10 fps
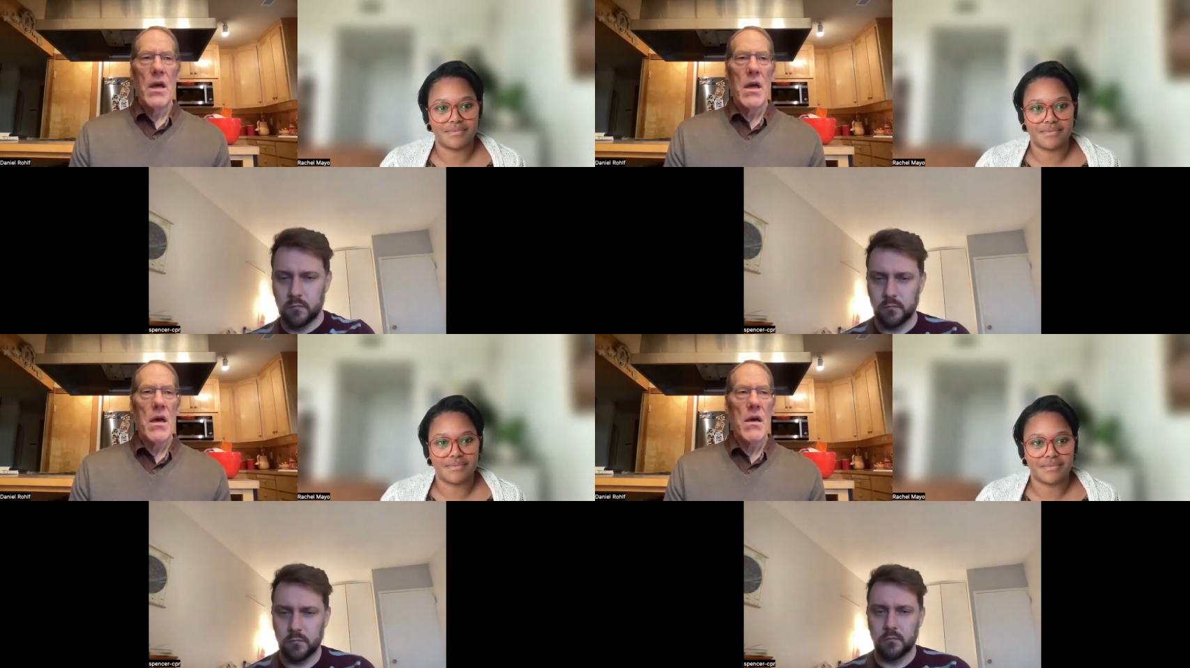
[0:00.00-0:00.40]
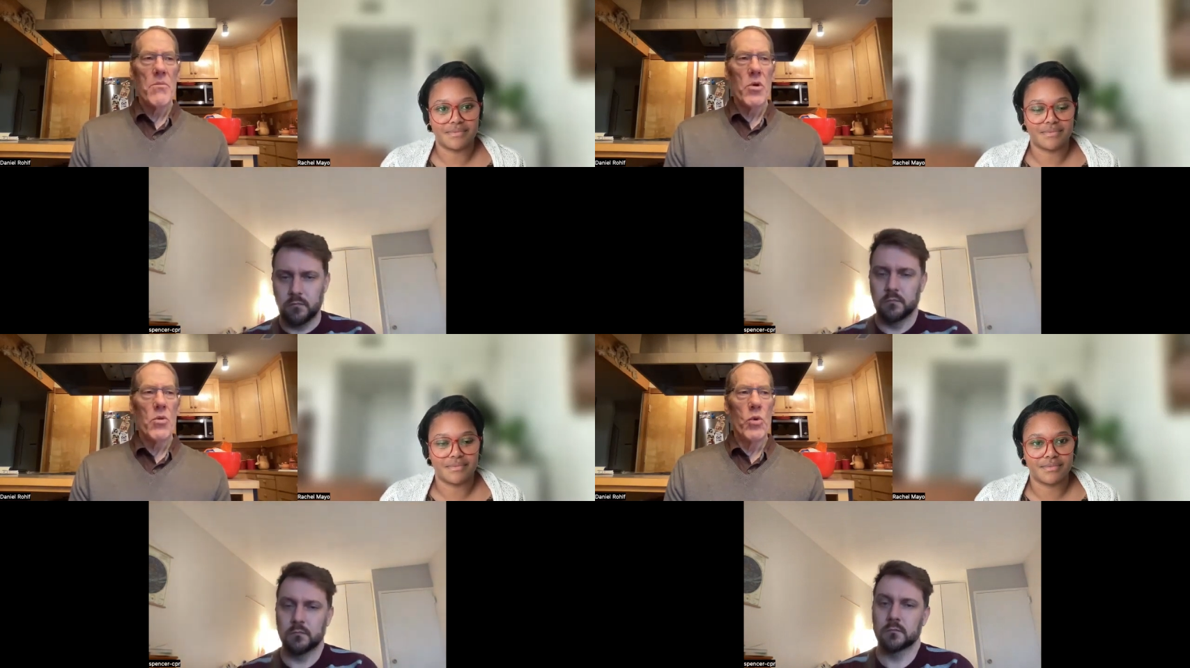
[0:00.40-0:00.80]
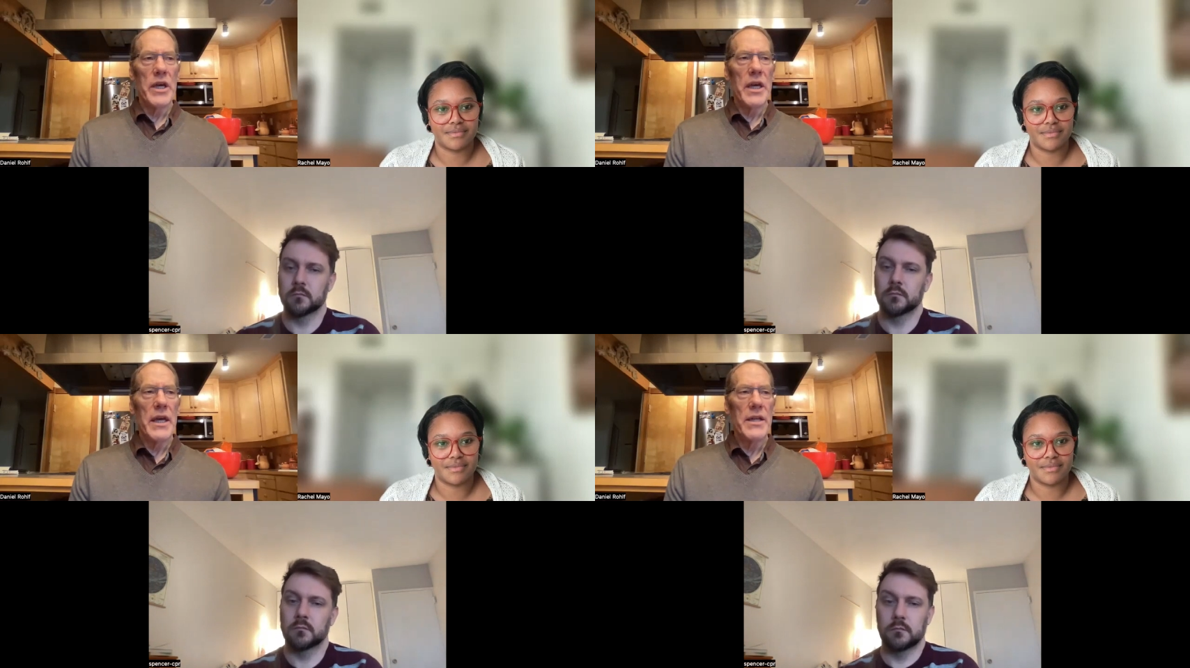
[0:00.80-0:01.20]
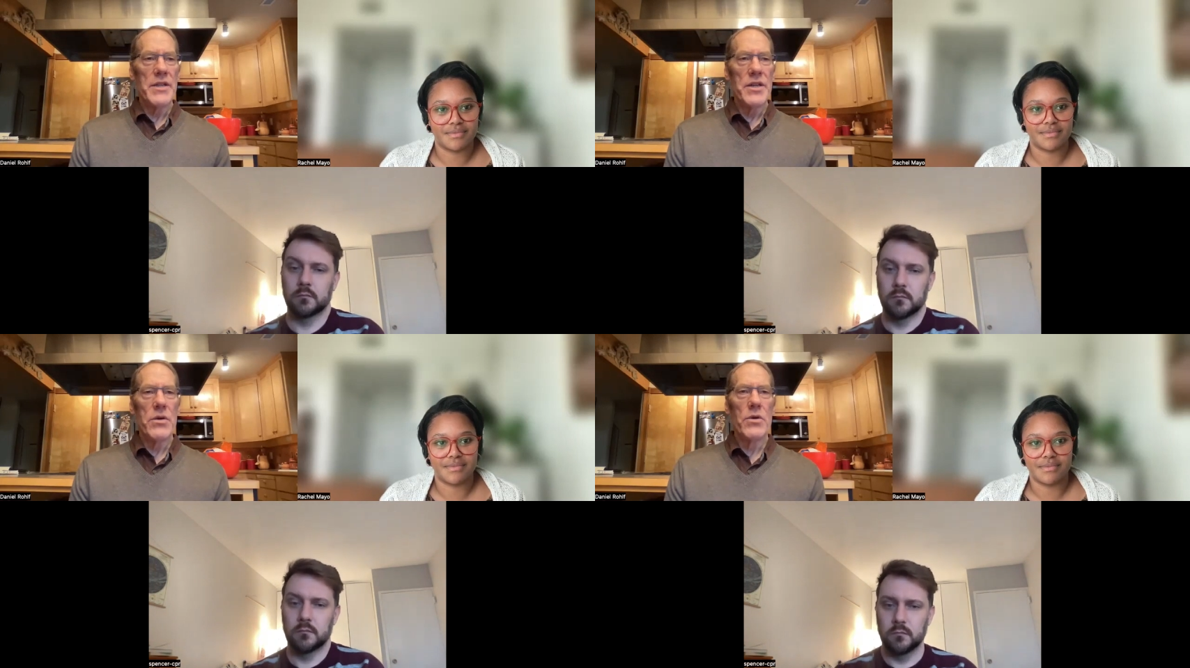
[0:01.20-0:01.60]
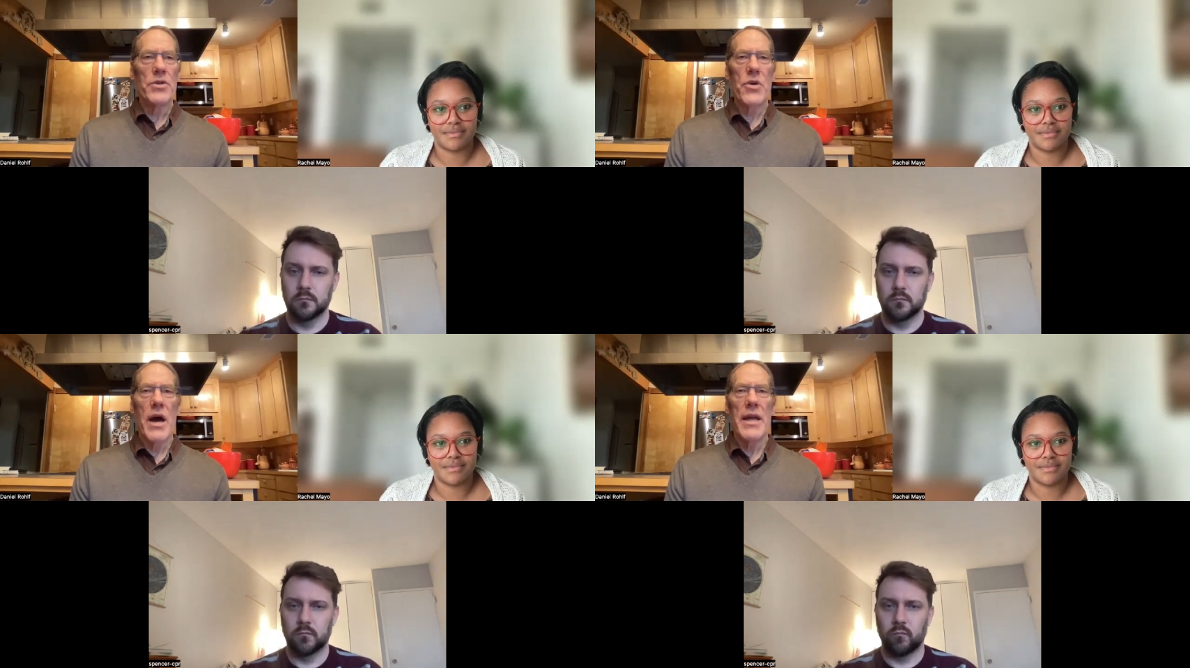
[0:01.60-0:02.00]
Speaker 1: um, we do
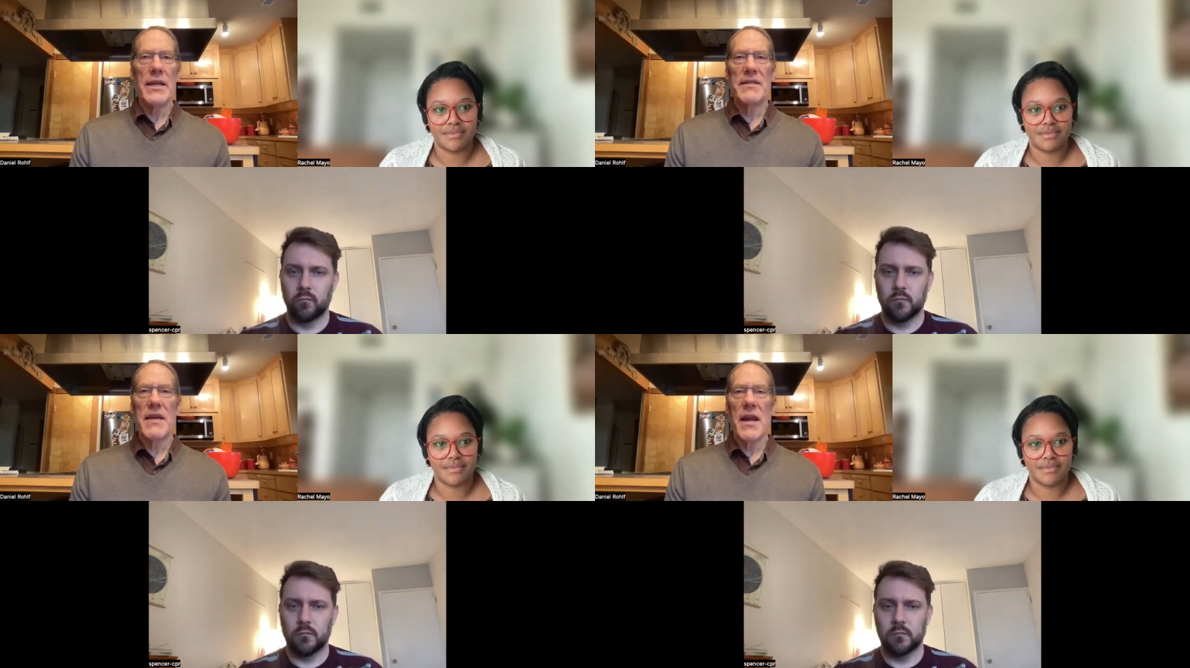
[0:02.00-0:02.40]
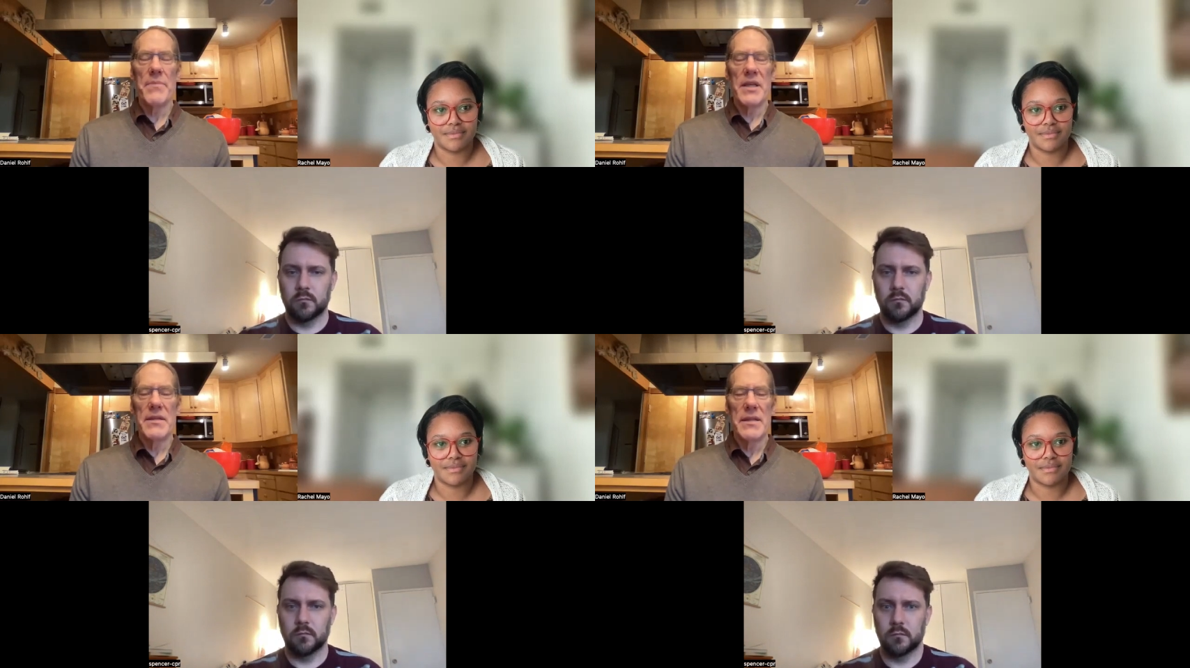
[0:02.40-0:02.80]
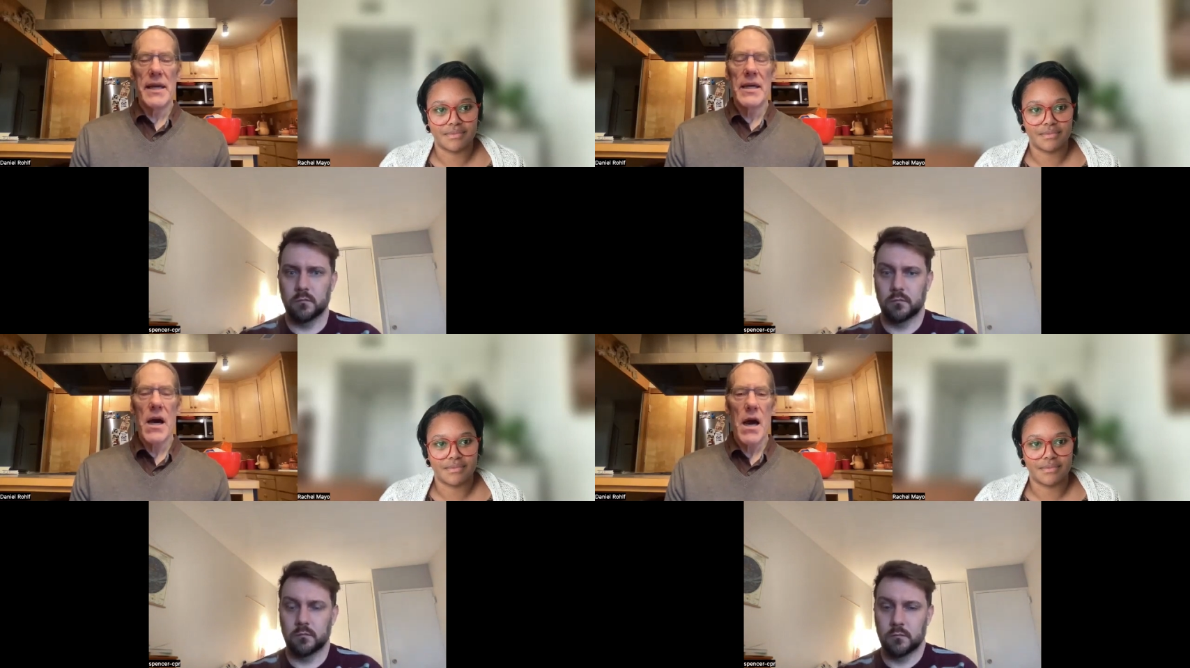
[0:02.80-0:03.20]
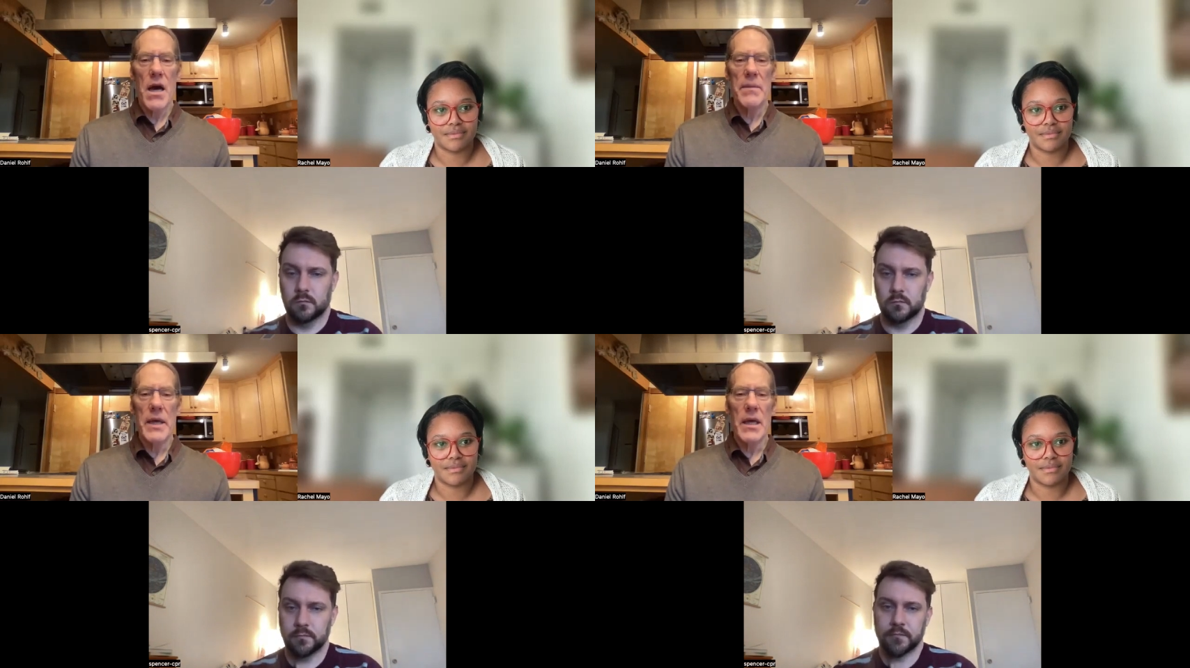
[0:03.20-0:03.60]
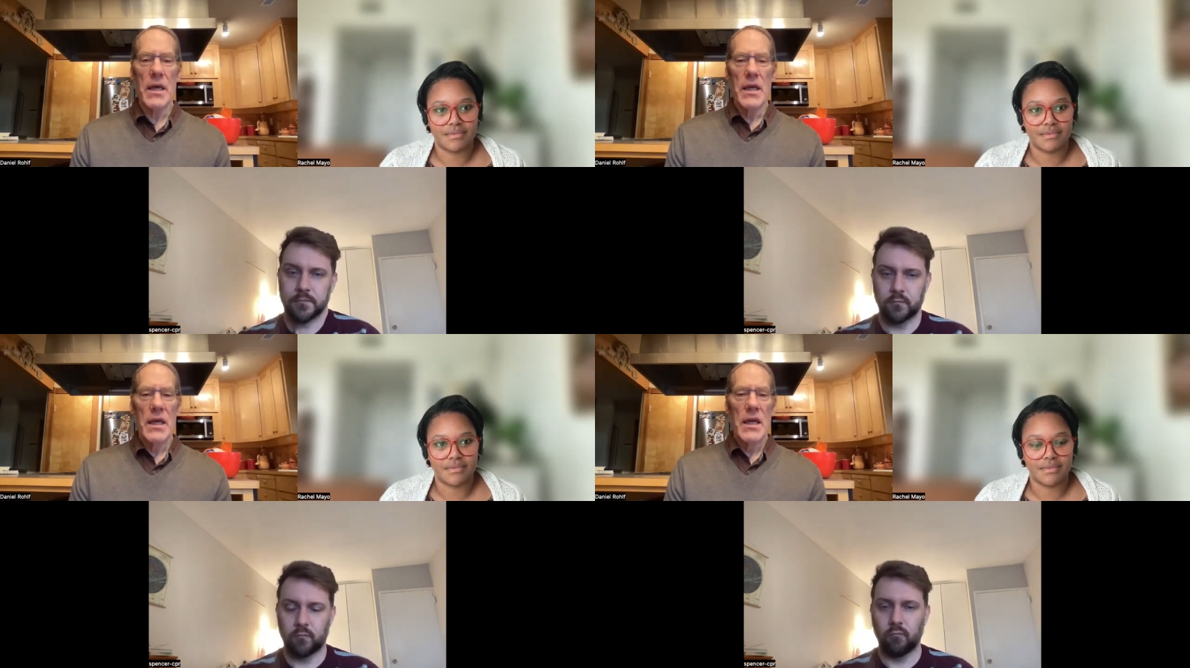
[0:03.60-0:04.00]
try to set up this dichotomy.